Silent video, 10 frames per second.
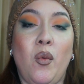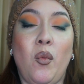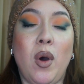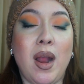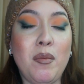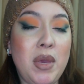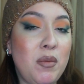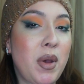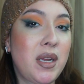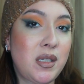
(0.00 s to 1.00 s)
what I
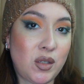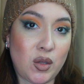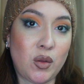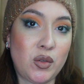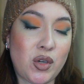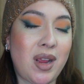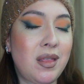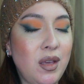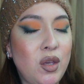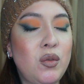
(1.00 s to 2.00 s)
mean by disclosure, I
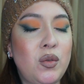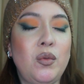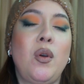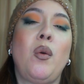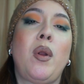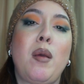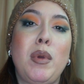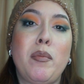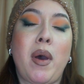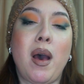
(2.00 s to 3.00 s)
think you do know what I
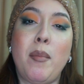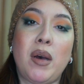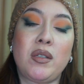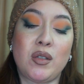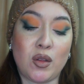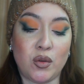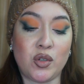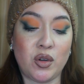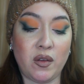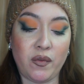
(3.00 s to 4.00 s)
mean about
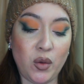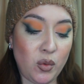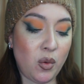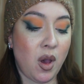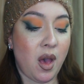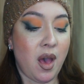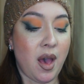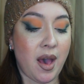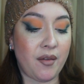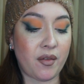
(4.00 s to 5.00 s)
disclosure. If you
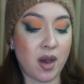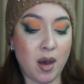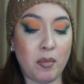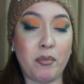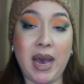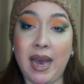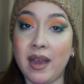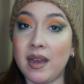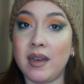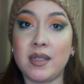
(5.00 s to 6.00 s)
have come
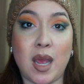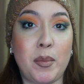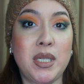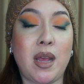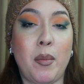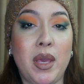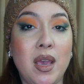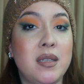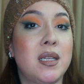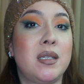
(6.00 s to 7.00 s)
back time and time
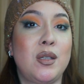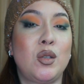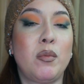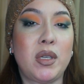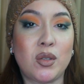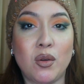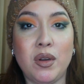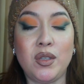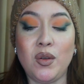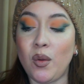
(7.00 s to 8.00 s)
again to listen to my
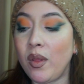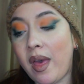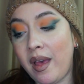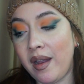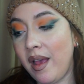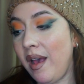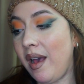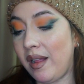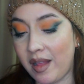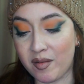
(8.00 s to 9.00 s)
stories, you know that
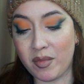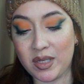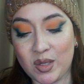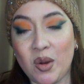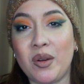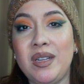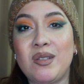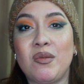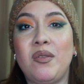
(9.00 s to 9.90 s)
a lot of my stories